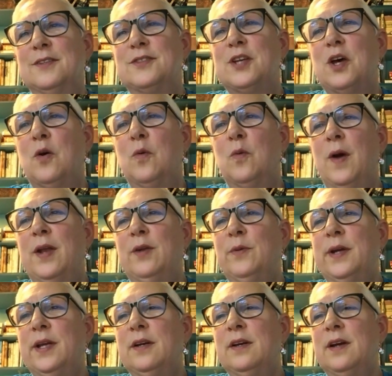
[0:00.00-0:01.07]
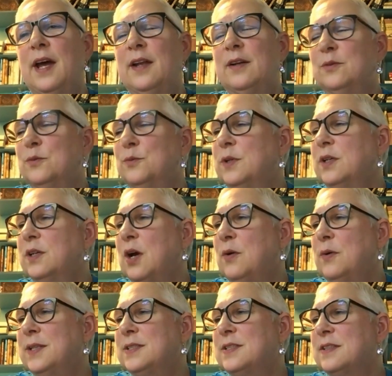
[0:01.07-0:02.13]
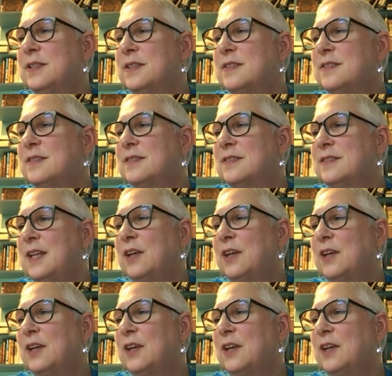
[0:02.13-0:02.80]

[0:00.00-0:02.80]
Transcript: So we'll go into this